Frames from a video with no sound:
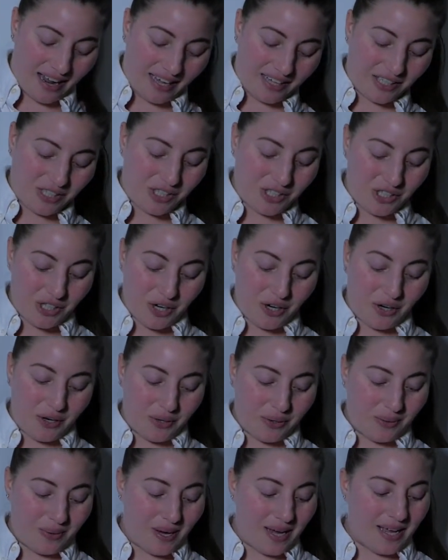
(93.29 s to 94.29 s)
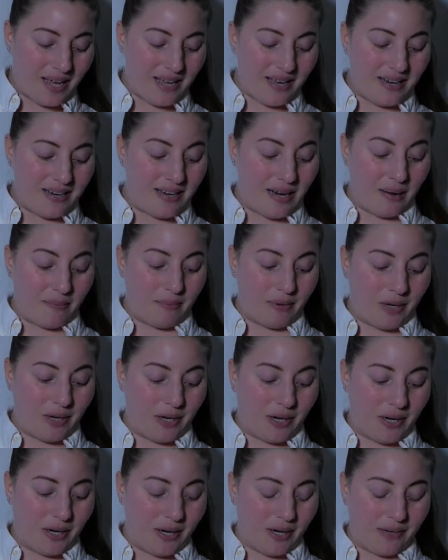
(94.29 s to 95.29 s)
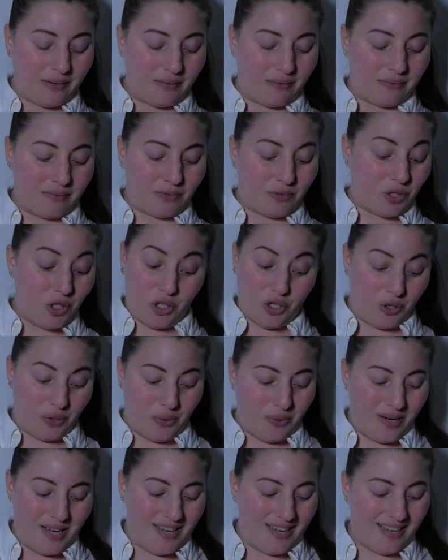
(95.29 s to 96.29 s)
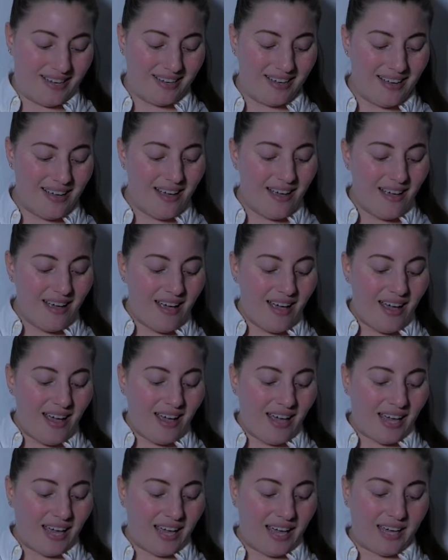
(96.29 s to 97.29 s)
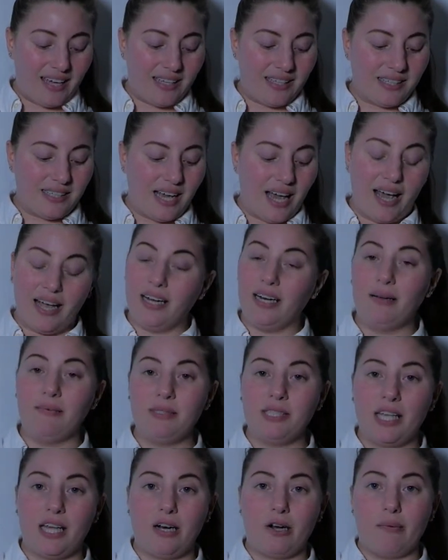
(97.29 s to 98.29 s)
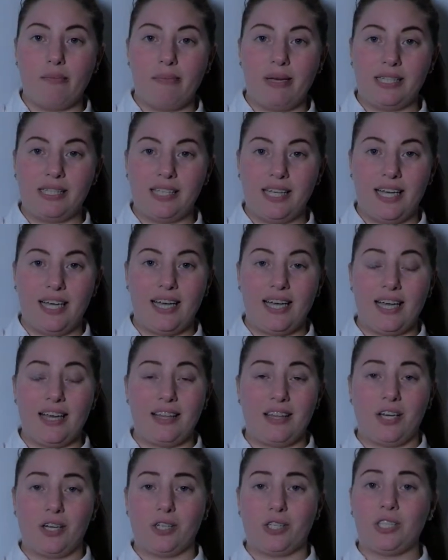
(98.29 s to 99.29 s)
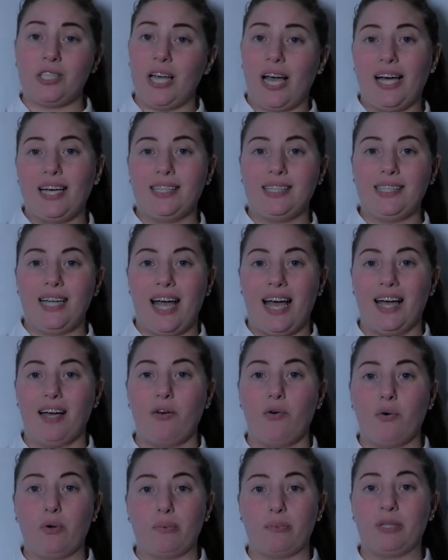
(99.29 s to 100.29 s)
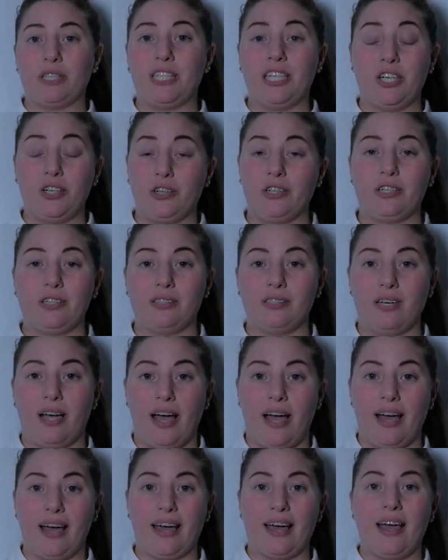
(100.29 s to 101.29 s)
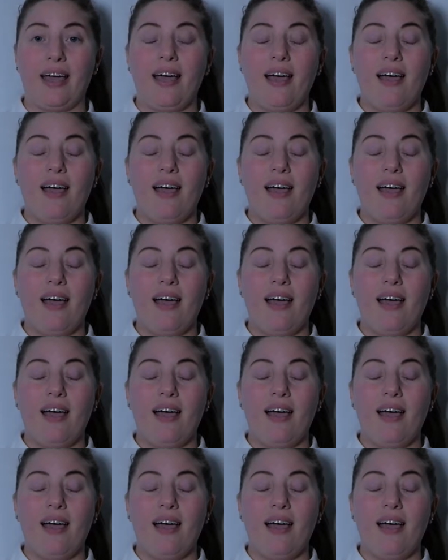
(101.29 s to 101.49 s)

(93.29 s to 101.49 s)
So number 2 is items that are missing their size tag or material tag.